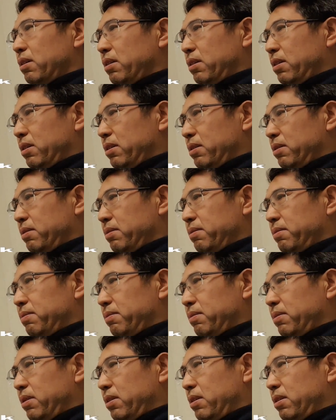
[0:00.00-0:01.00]

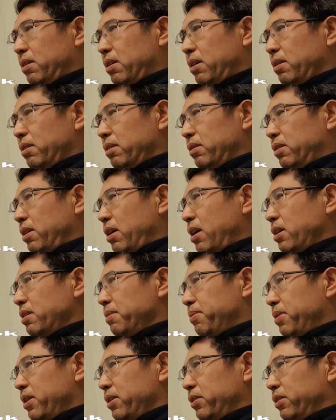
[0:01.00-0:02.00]
The
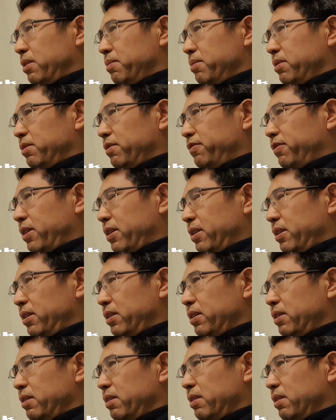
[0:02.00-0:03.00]
other part seems
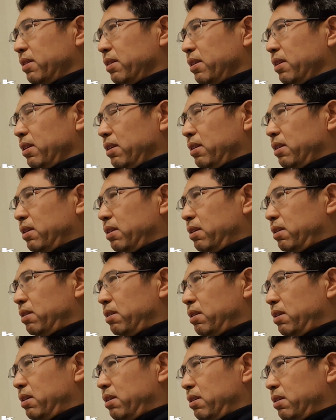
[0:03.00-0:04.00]
fine.
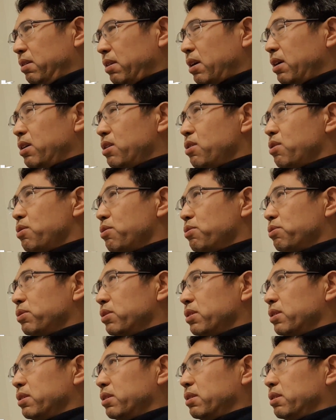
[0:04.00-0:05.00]
And then I hold
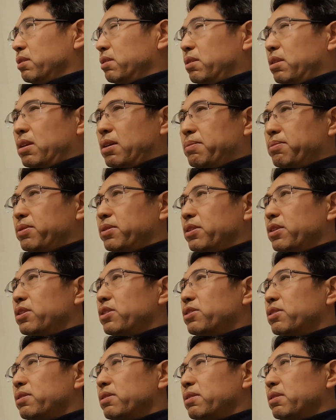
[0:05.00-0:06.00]
that
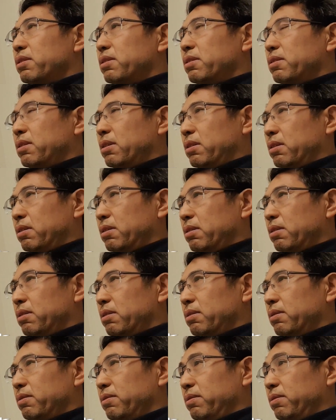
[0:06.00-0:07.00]
position,
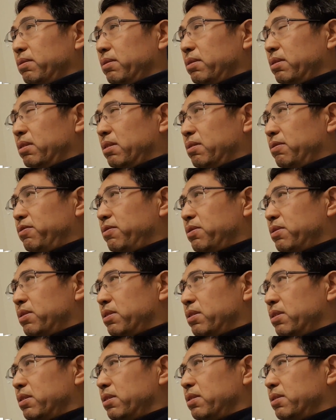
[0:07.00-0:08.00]

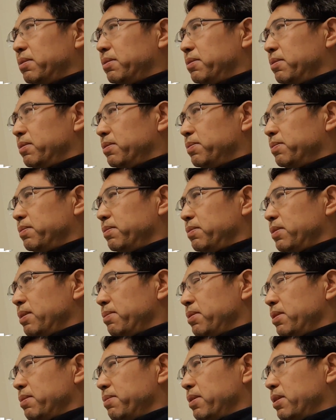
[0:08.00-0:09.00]
for
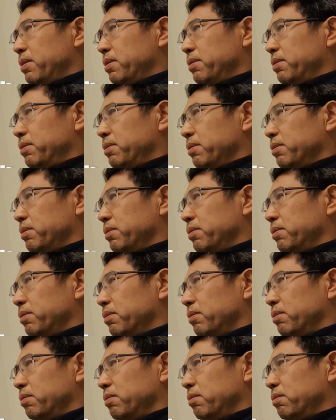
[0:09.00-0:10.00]
maybe about
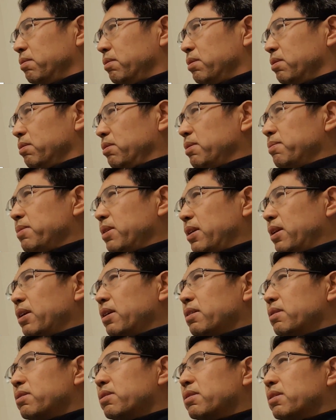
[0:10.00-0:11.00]
3
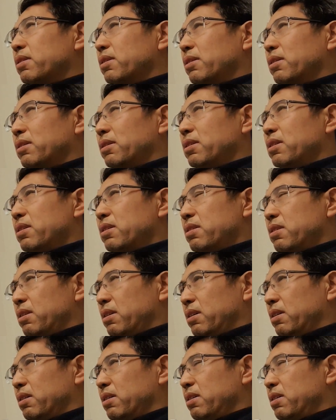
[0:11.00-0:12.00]
minutes.
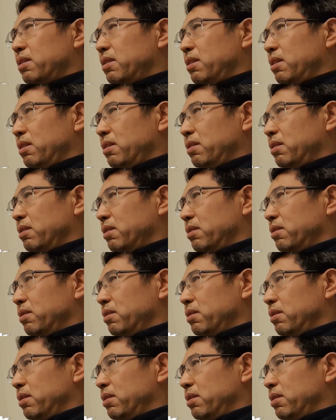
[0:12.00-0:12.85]
Yeah, and then I